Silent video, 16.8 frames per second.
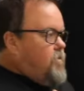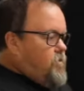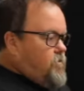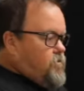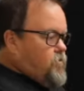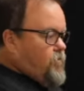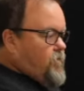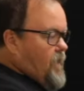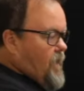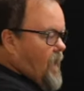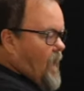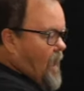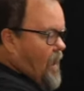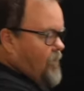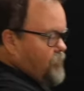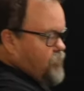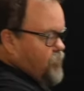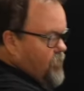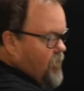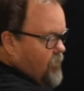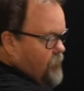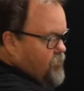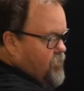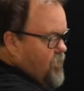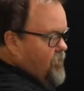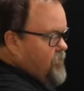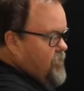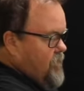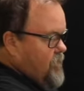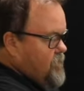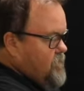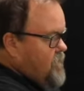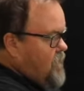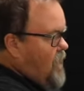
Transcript: So then after they've done this,